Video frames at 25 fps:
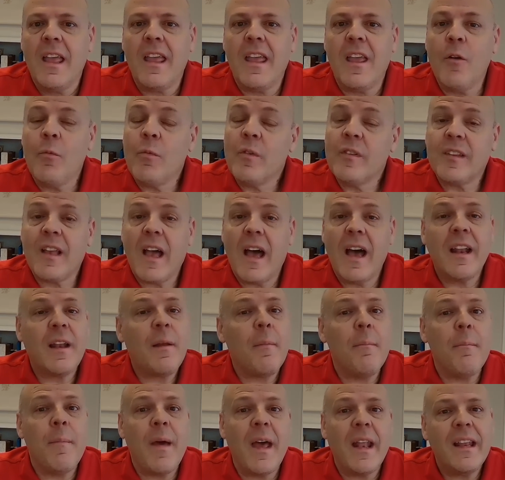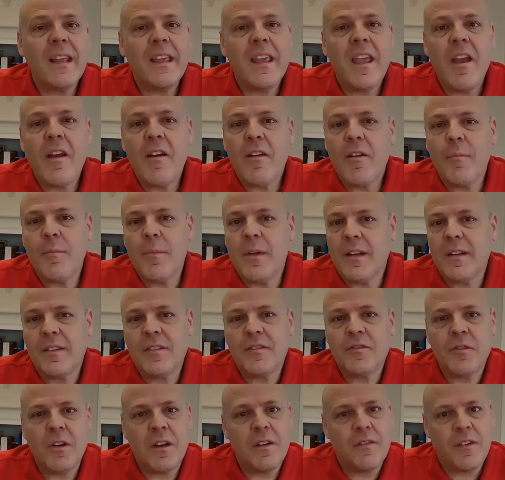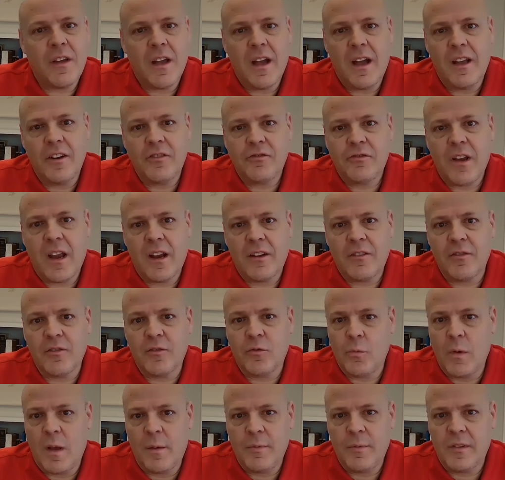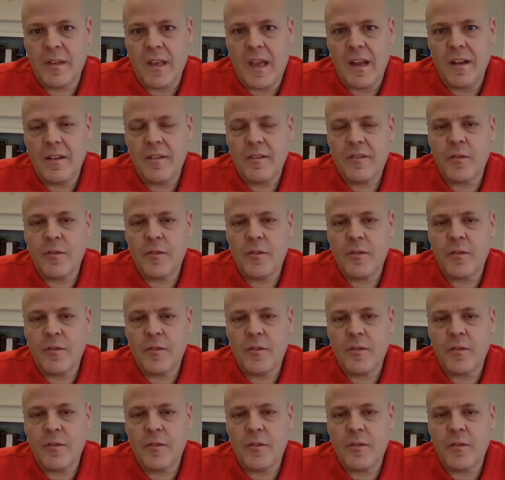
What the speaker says: It was on a Medicare Administrative Contractors website.